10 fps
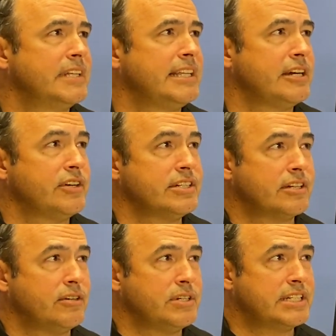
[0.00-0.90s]
There is
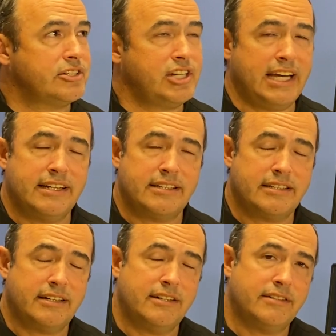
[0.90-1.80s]
always a chance
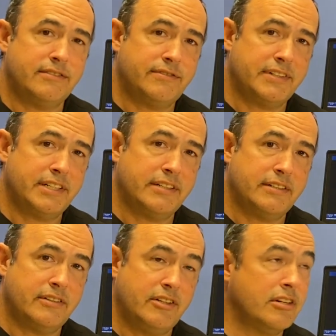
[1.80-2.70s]
of
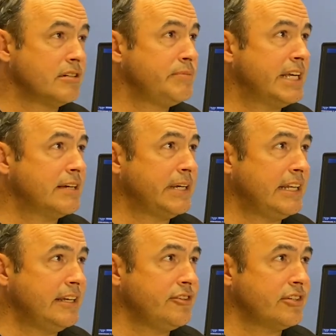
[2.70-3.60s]
the nerve becoming
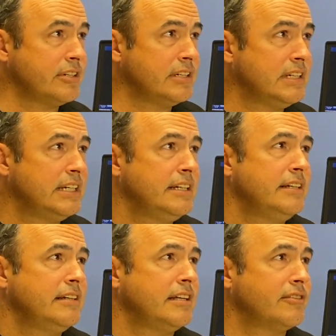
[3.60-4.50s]
injured.
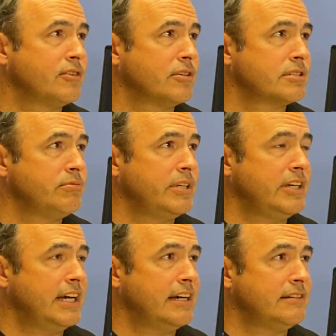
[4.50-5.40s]
Now, of course, when you
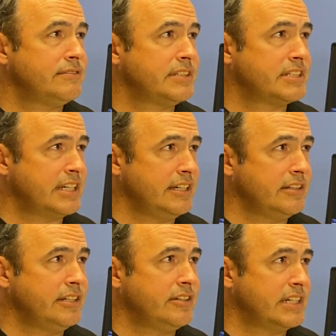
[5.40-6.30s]
have the skill
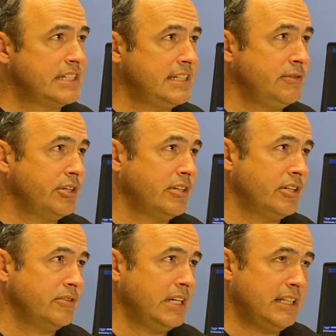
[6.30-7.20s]
and you can see what you're
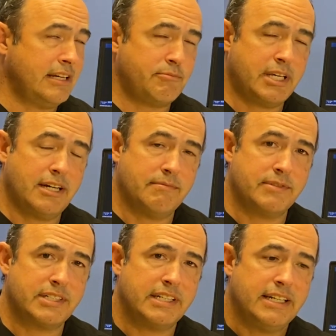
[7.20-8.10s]
doing, that
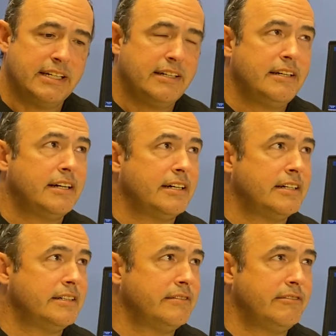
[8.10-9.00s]
becomes
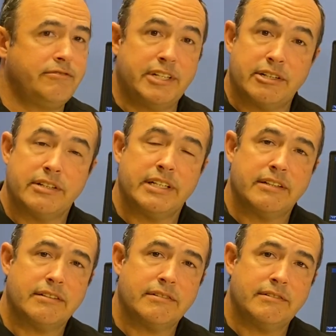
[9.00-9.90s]
very,
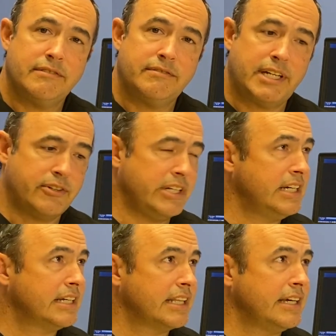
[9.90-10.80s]
very
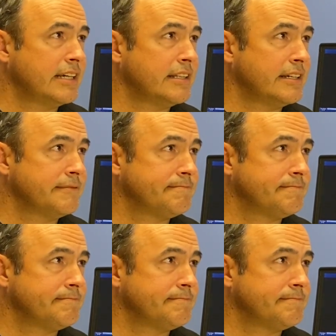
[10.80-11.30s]
unlikely.